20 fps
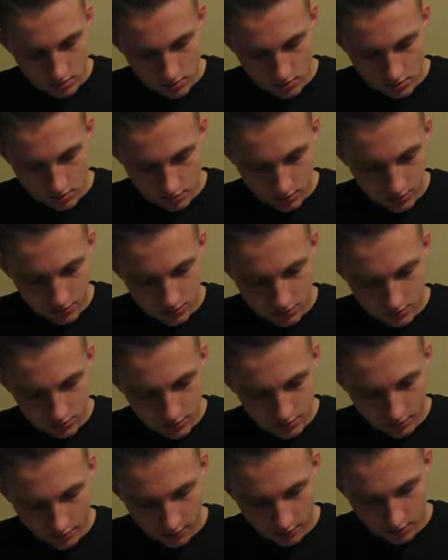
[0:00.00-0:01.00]
just going to
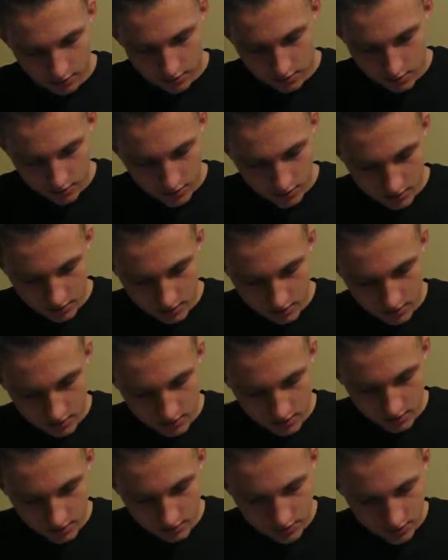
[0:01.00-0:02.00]
start slicing
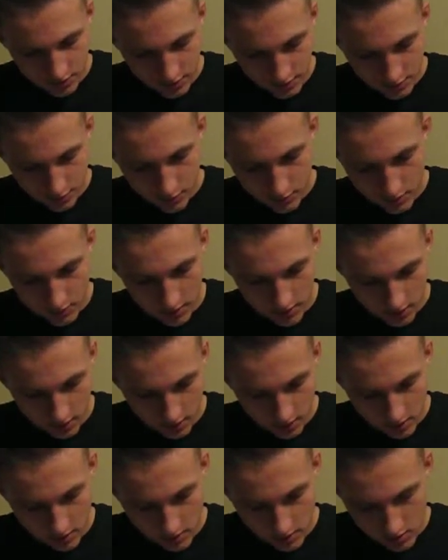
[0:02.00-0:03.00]
it the same way.
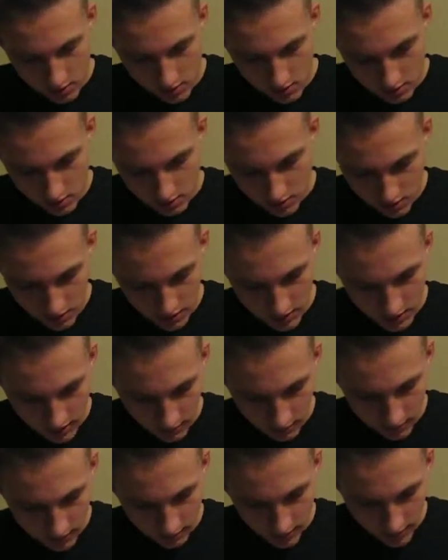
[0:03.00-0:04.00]
And again,
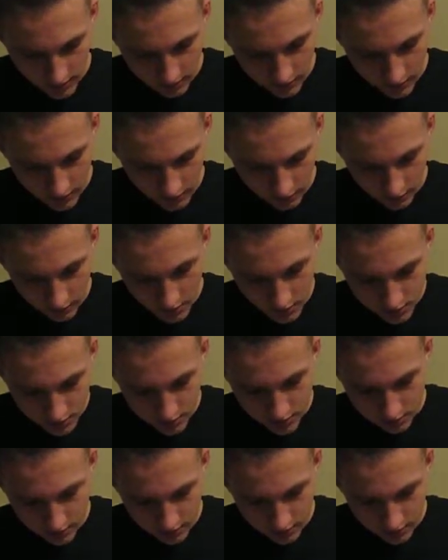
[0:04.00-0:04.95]
whenever you have this fresh stuff,